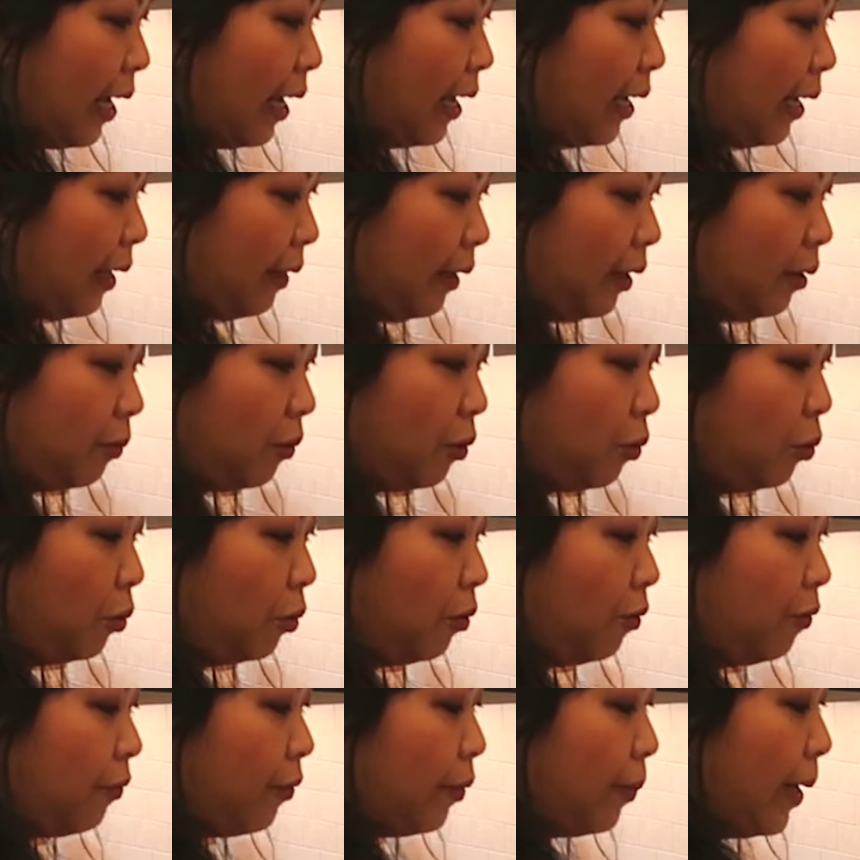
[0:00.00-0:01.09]
And I let them
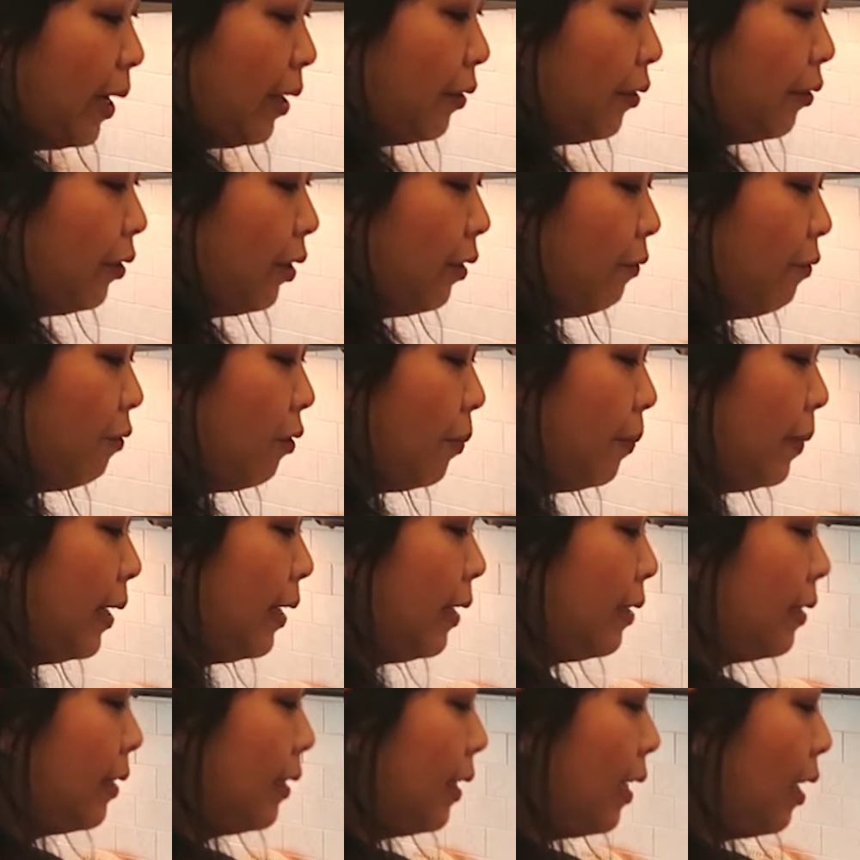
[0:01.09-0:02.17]
cool for about 3 or 4
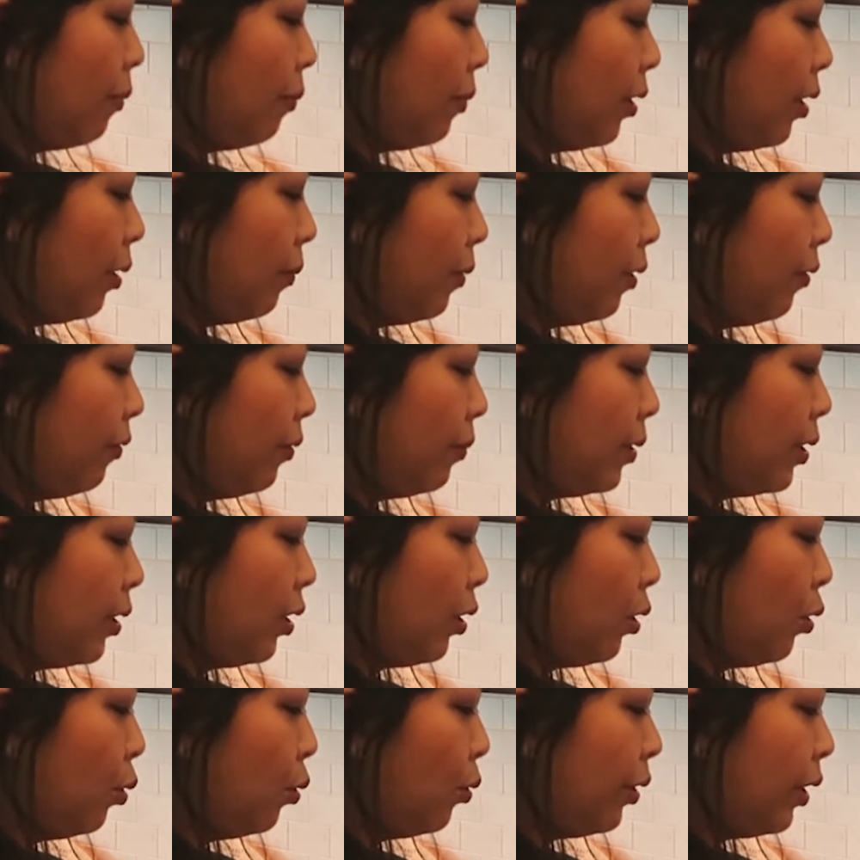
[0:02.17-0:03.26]
minutes, and now I'm gonna move them to
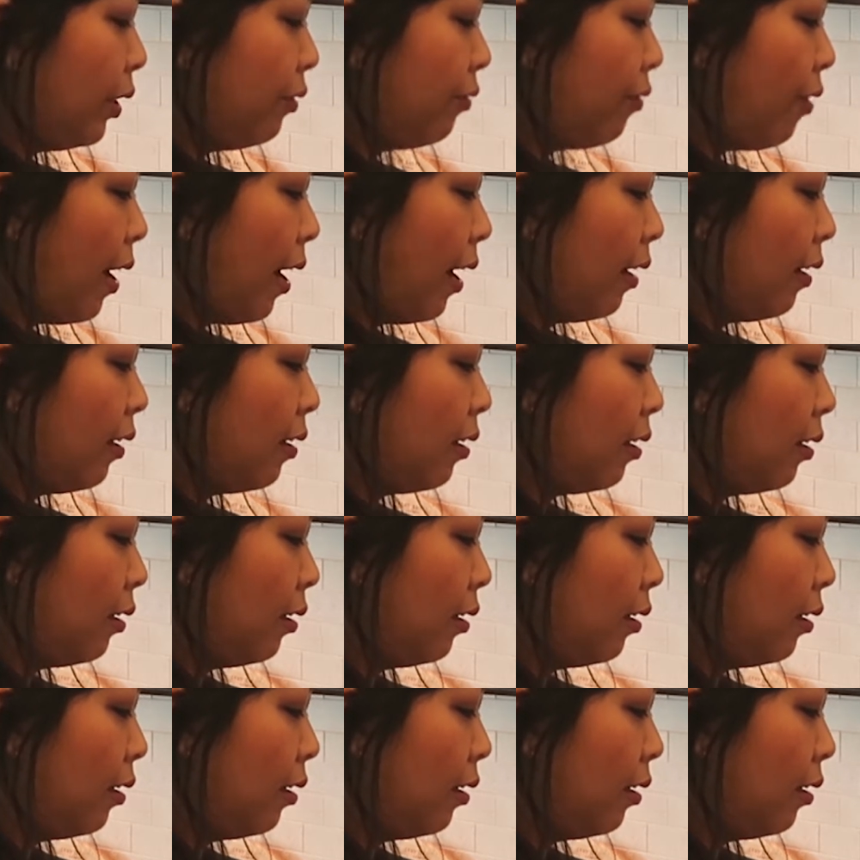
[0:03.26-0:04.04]
the cooling rack